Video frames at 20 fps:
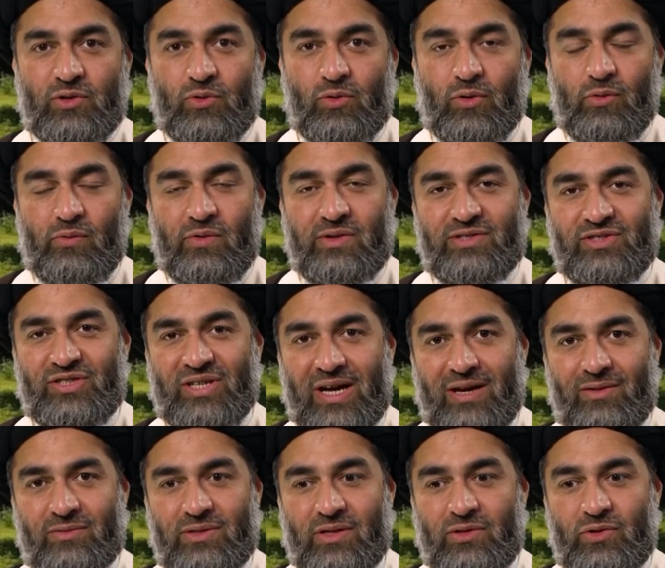always
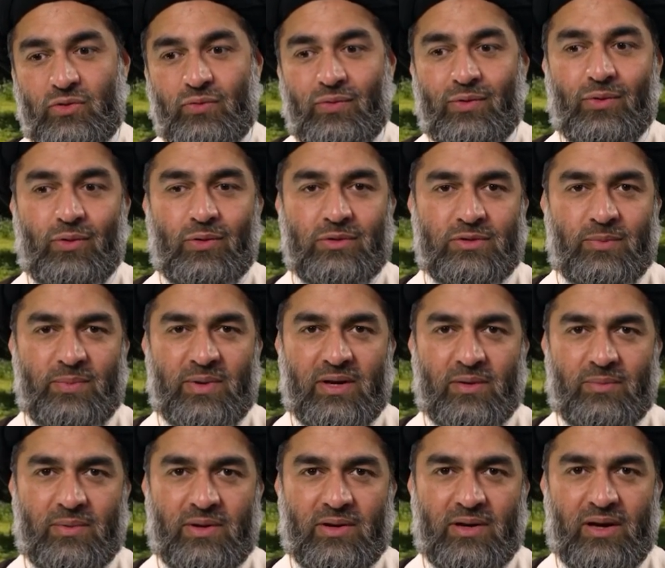shout, then you will also pick
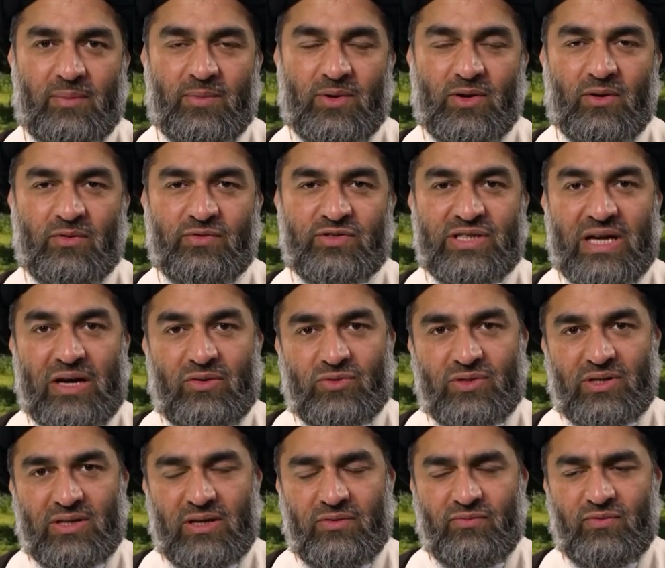up a habit of
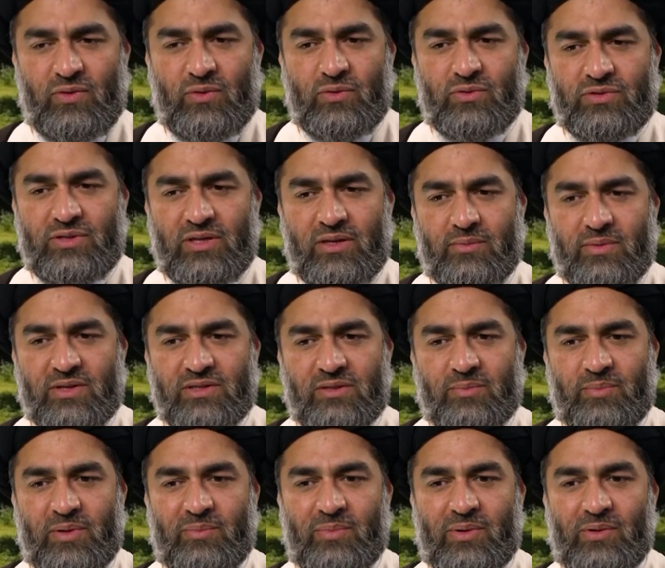shouting. If you sit amongst
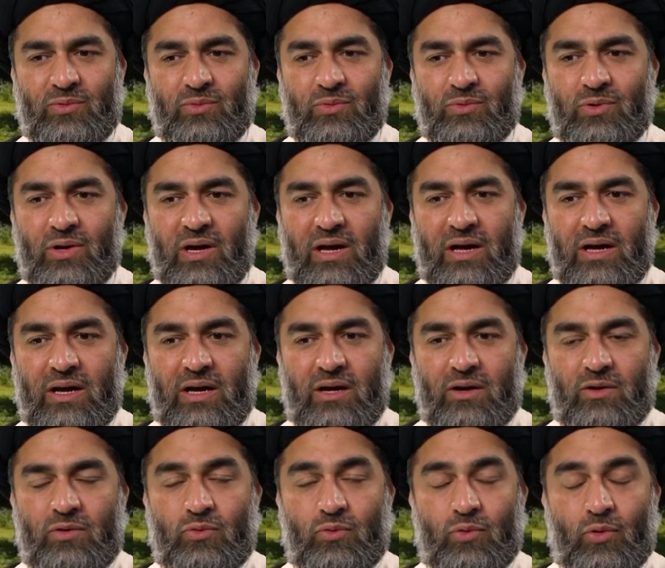the people who
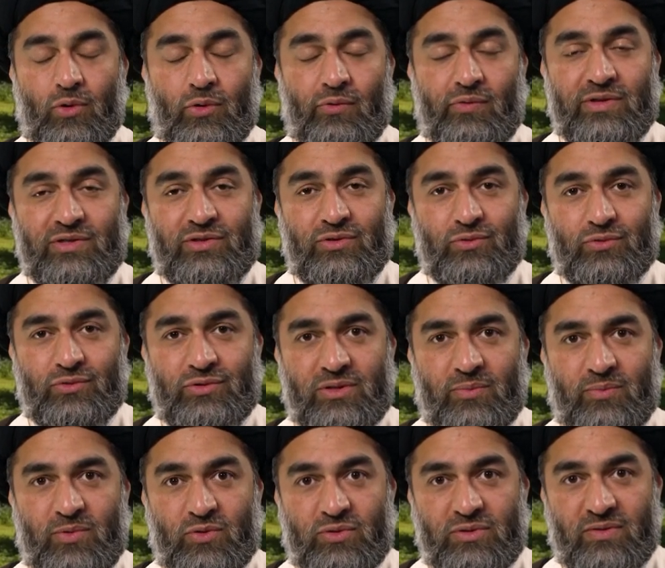always use
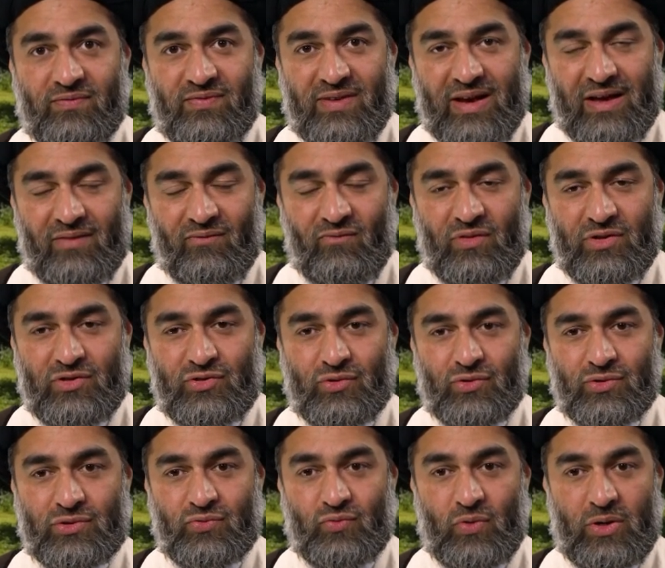abusive language
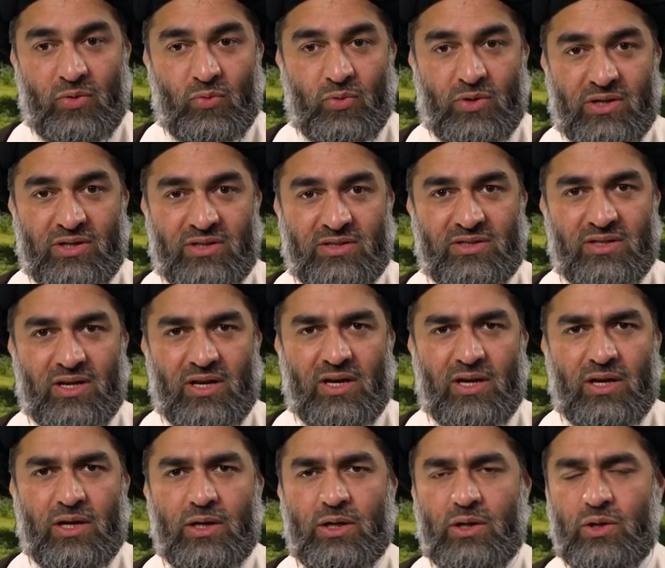or swear words,
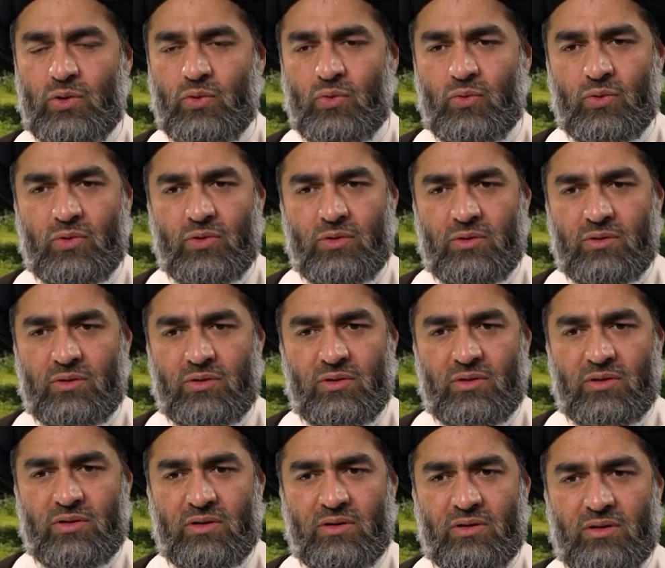you
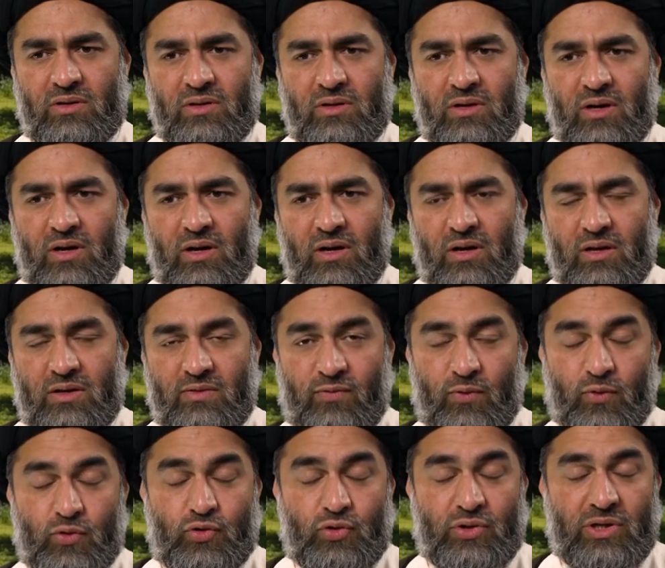
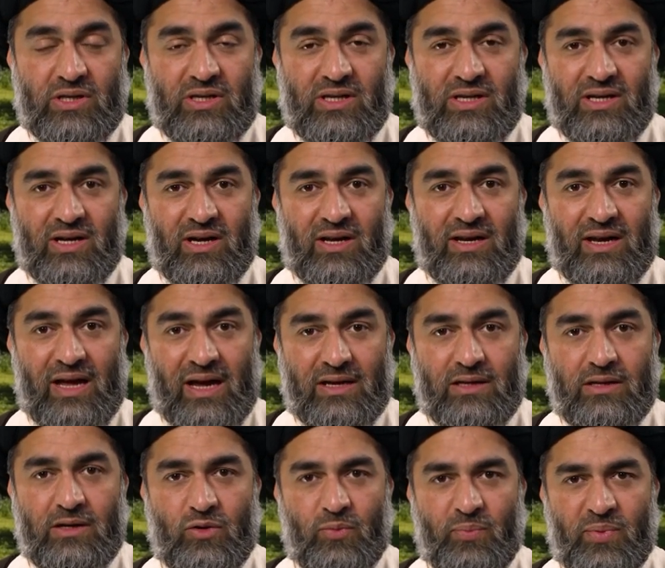unfortunately are
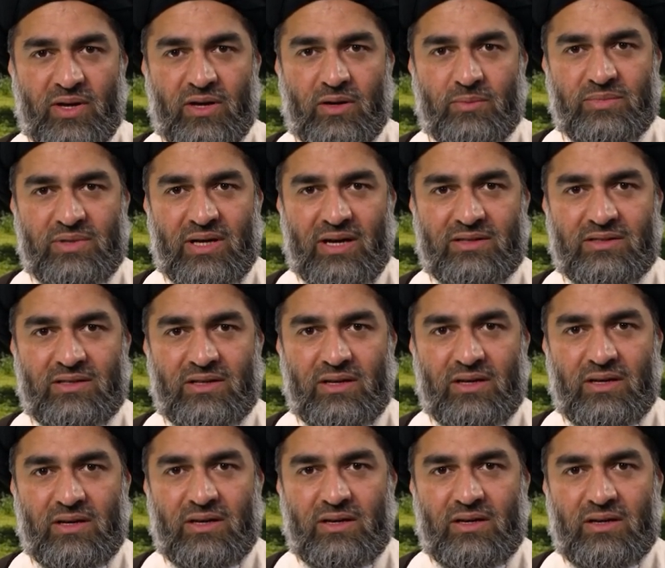likely to pick up that
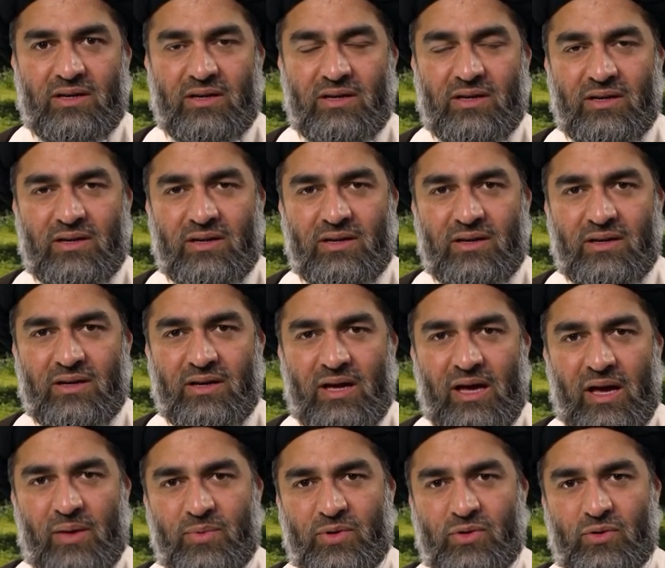
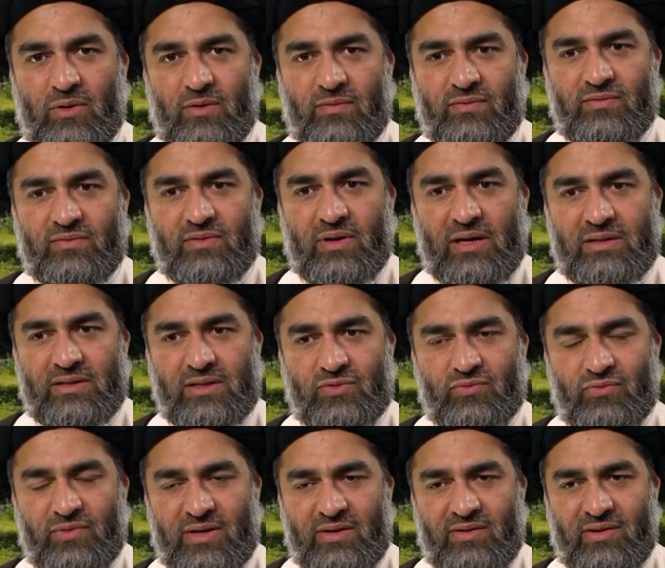habit of either
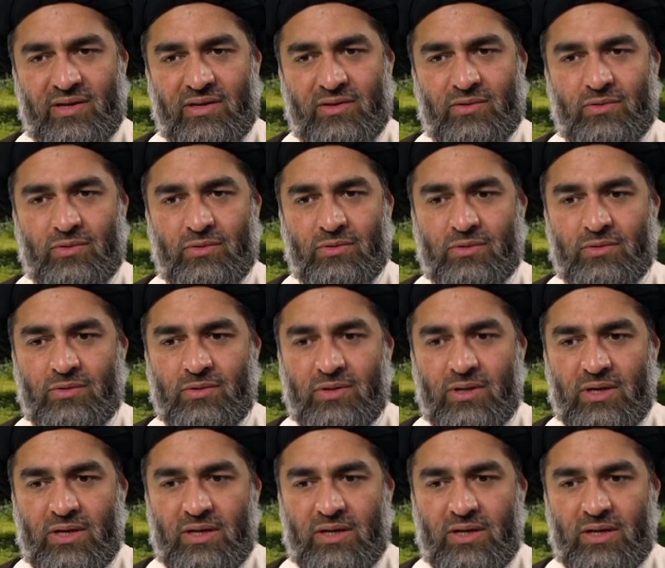swearing or